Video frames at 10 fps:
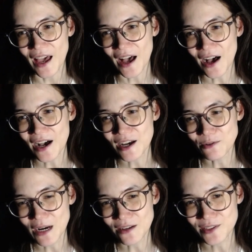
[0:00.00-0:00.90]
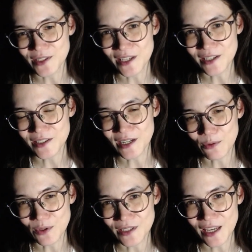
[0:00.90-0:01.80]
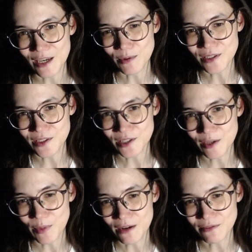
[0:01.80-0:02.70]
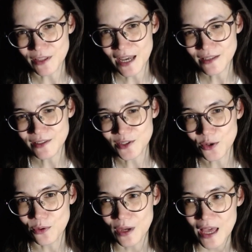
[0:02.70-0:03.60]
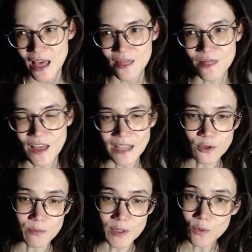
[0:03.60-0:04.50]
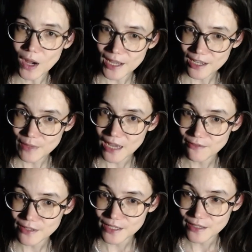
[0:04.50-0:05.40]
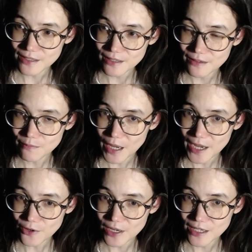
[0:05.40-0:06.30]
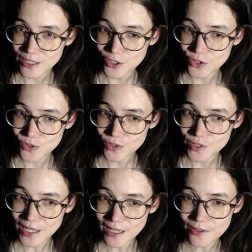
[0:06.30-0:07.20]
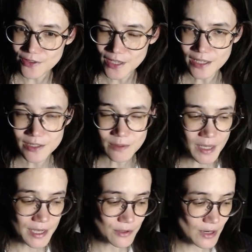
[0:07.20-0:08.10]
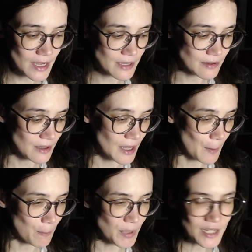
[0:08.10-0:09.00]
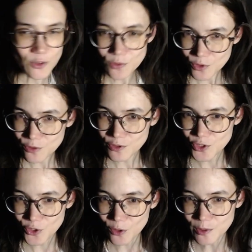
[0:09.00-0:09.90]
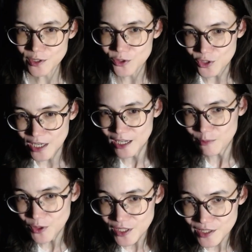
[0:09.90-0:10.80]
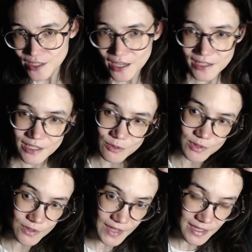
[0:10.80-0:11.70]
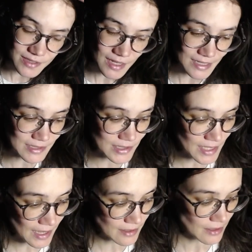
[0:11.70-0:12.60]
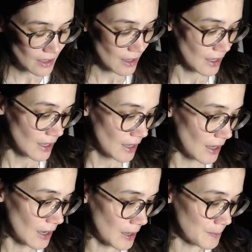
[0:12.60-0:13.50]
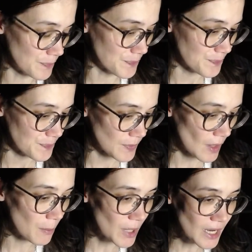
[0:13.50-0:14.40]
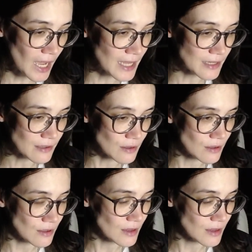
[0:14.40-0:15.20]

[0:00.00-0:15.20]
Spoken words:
around 6 and I wasn't able to sleep after that, so that could be why I'm having migraine issues, and I think it's a migraine, but I don't know for sure because usually I get them on this side and it was on that side instead. But I